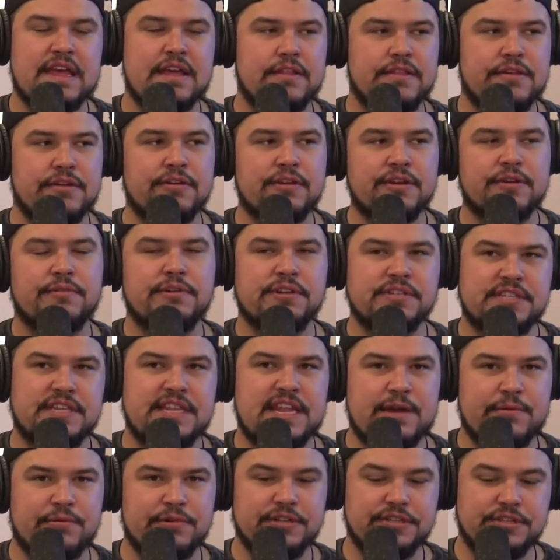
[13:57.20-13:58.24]
The only reason
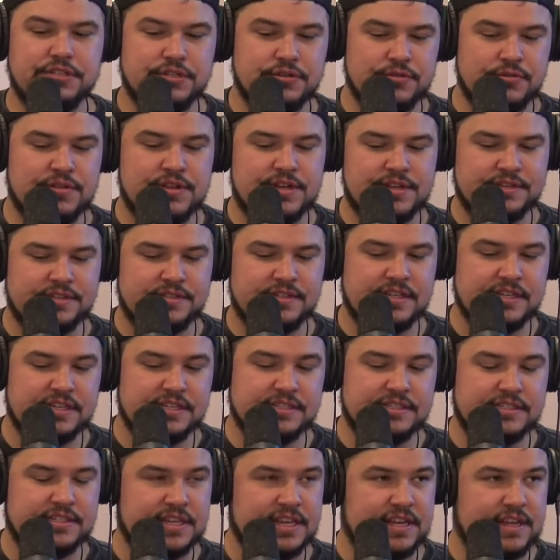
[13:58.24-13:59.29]
they would do this
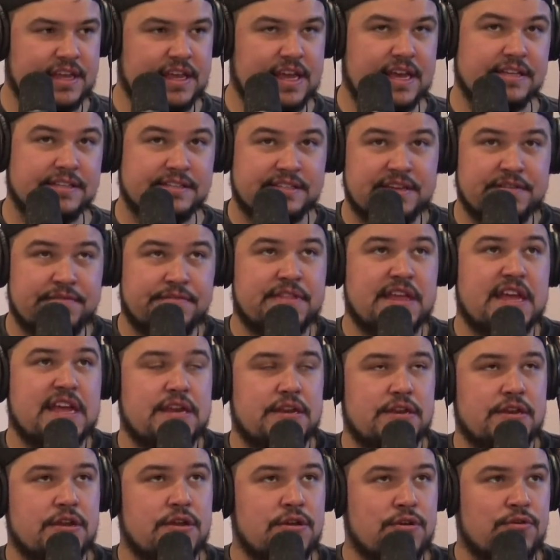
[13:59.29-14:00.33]
is as if they
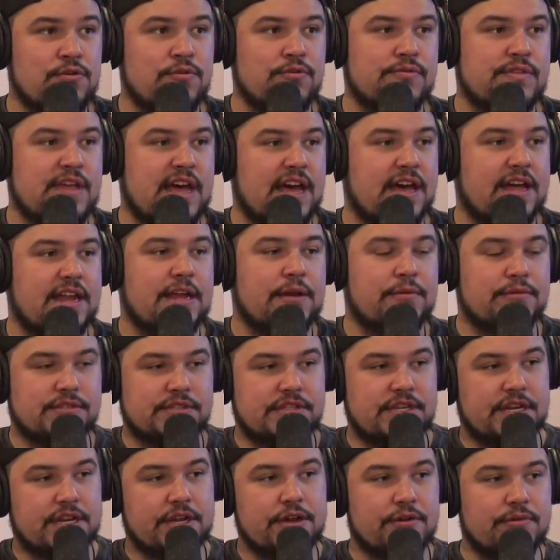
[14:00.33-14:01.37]
knew that it
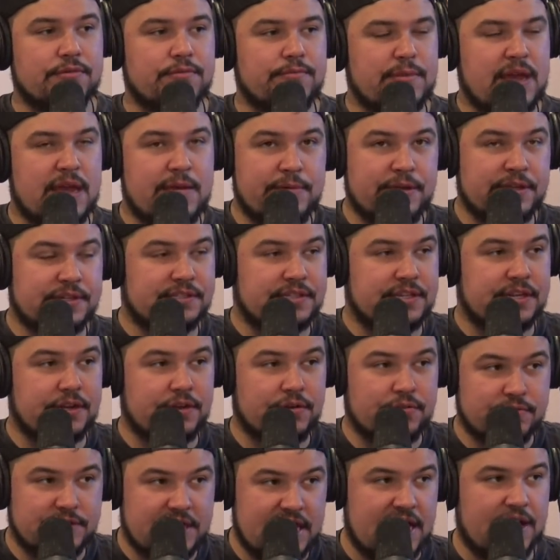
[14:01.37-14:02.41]
was going to go, maybe it's going
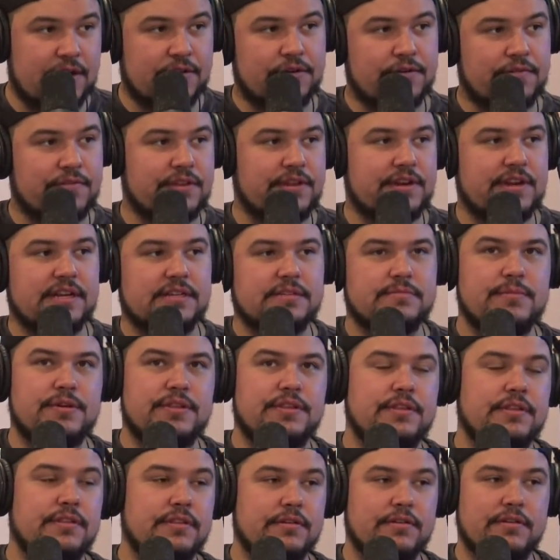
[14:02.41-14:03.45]
to go down over the next
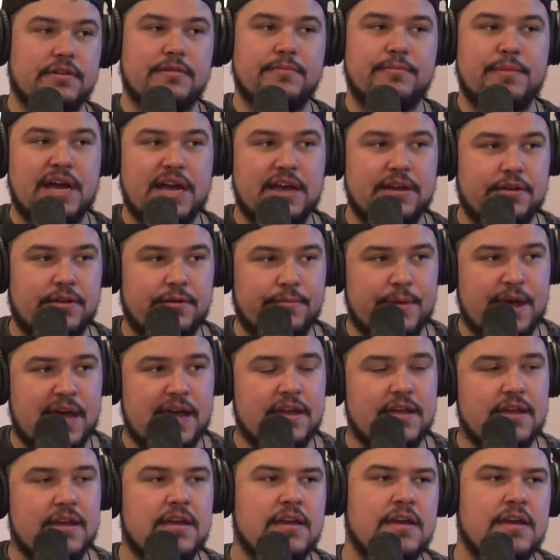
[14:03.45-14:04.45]
month and they're going to buy it all back.